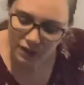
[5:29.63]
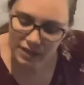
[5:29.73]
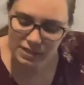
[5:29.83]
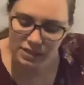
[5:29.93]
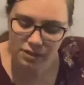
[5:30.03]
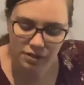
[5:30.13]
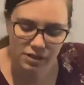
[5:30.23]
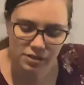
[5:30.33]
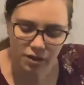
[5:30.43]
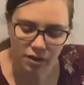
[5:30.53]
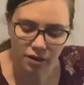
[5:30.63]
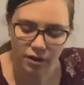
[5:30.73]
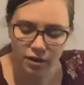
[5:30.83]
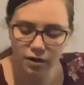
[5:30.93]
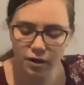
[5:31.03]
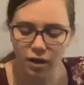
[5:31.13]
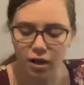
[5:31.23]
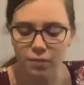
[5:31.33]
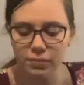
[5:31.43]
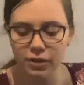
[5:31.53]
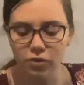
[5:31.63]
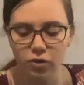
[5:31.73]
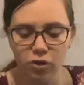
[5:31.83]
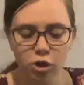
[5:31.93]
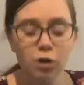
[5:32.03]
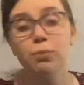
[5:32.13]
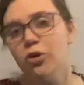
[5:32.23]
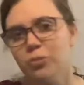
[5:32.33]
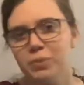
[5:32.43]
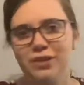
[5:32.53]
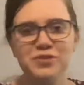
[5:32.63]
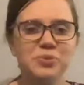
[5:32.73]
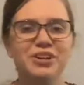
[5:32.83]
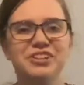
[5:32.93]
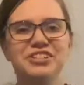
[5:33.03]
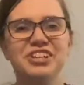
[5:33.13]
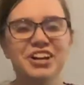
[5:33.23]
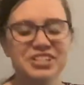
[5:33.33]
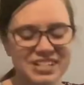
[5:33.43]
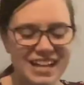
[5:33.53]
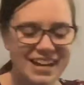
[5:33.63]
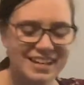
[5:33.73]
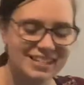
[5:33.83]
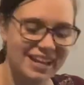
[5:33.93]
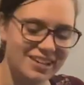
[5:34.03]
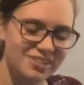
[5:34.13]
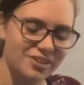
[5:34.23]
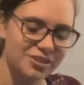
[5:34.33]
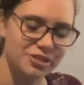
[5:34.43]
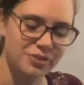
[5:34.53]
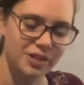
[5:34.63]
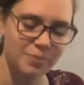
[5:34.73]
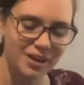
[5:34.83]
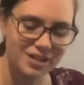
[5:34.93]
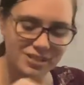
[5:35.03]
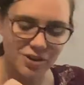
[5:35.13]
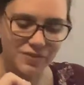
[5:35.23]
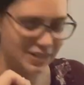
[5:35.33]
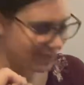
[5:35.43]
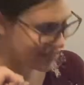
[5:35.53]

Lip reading: as here is our little pulpit of sort, or judge stand, and our jury box over to the